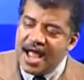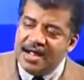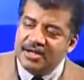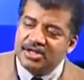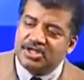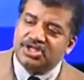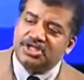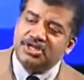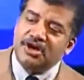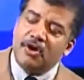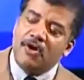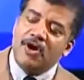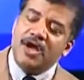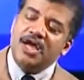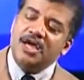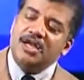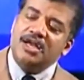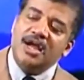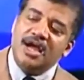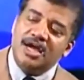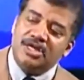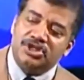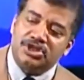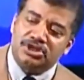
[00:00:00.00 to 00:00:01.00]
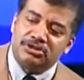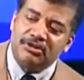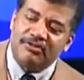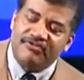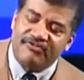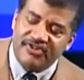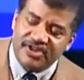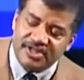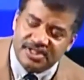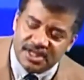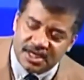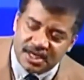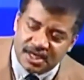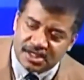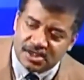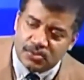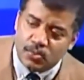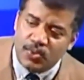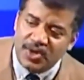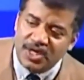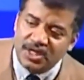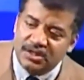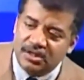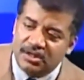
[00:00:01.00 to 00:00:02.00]
And so in
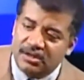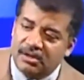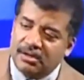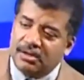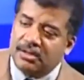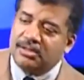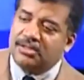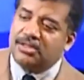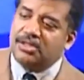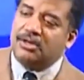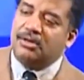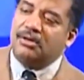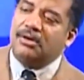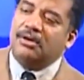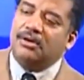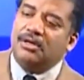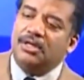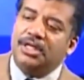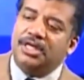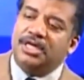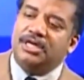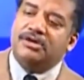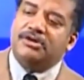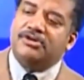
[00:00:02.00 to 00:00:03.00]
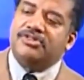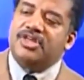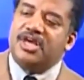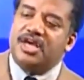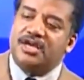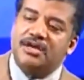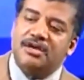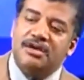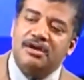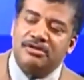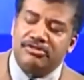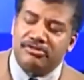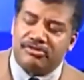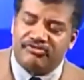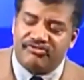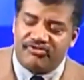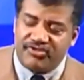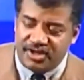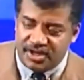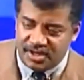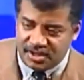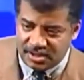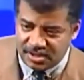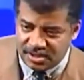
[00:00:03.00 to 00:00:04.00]
astrophysics, we learned earlier than in other
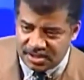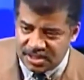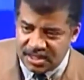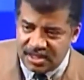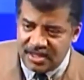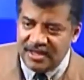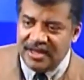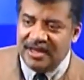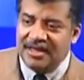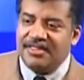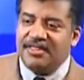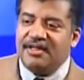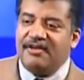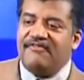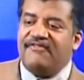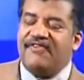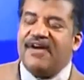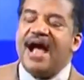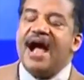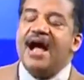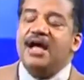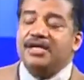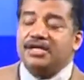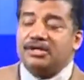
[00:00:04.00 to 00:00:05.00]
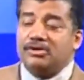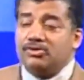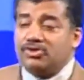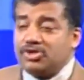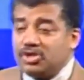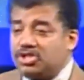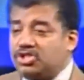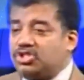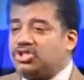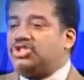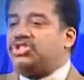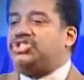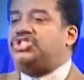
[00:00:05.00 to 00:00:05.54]
fields the value, the